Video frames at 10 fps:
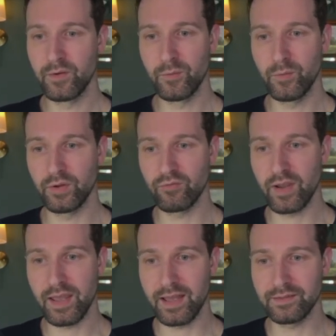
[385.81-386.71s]
We
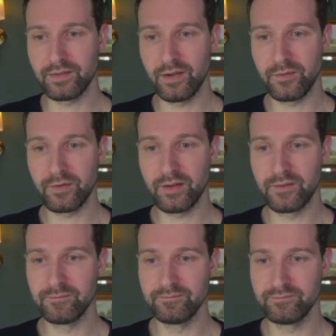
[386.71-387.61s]
create our server.
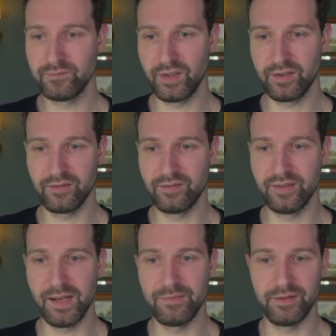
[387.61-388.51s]
You could
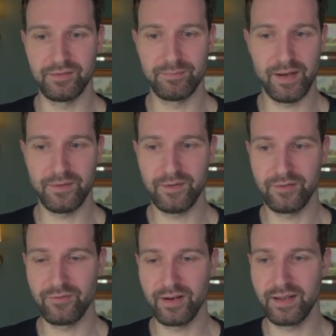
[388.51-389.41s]
name this anything
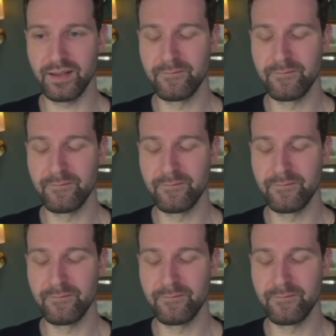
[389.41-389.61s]
really.